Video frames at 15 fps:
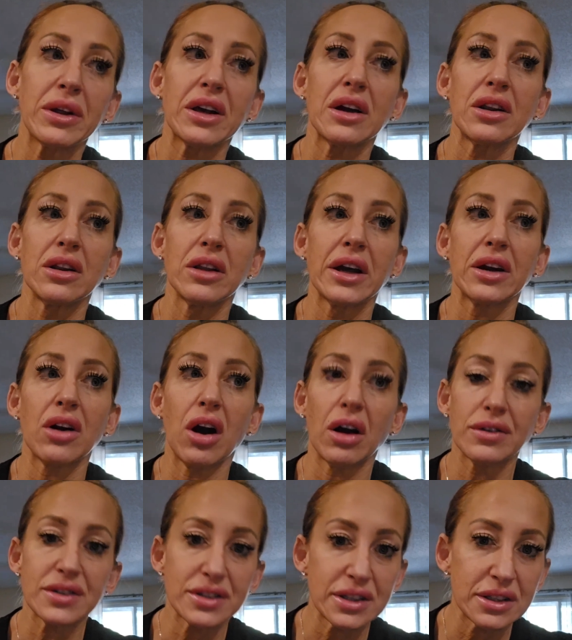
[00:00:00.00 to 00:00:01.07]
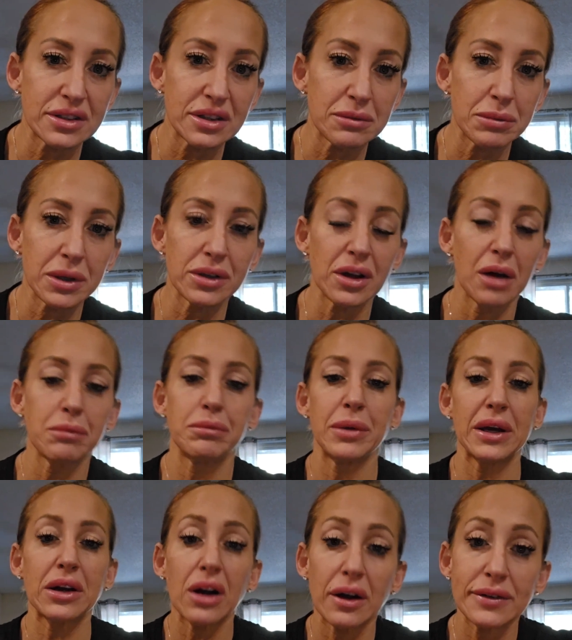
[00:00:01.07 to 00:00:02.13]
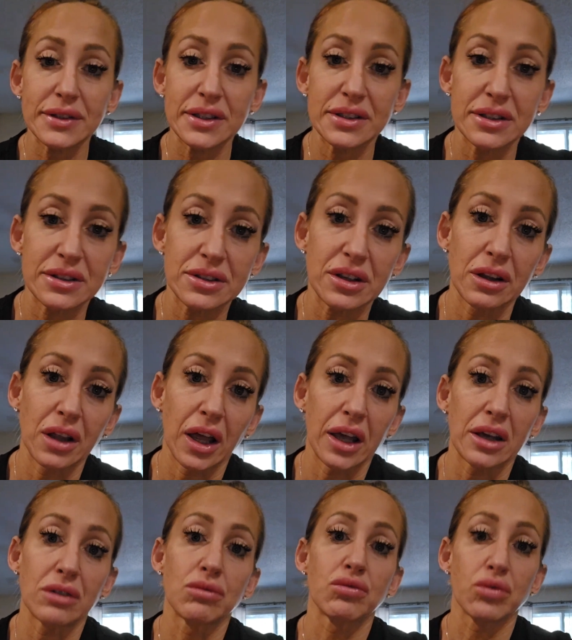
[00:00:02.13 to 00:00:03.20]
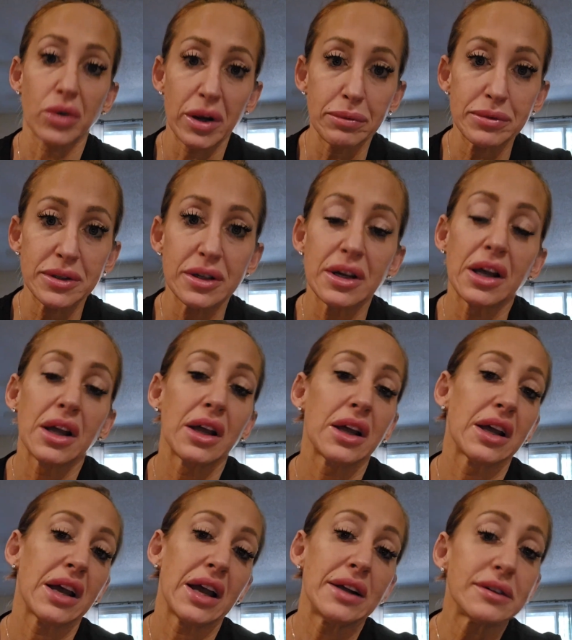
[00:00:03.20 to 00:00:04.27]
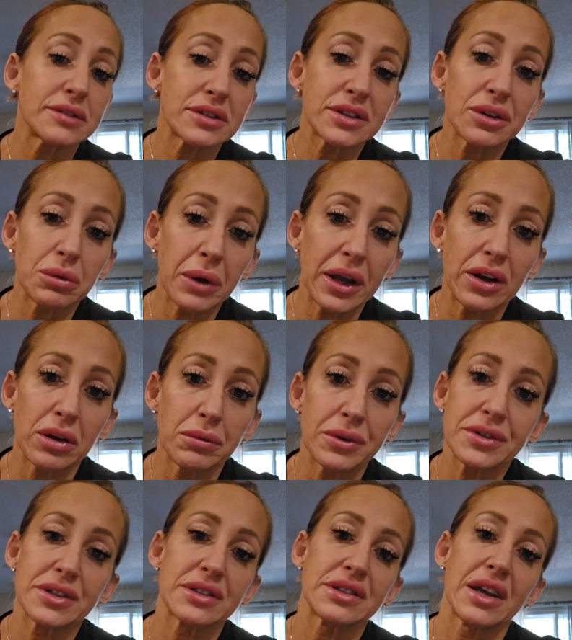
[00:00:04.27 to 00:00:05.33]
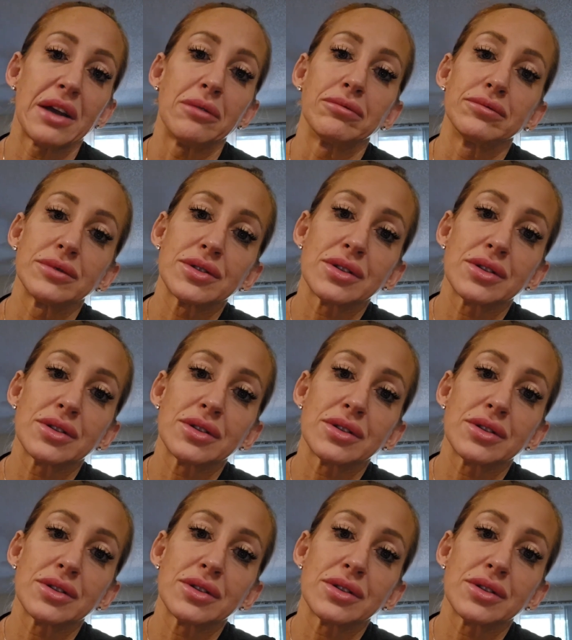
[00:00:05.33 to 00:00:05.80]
like kind of like off season, but not big off season to like ripped and still weighed almost the same.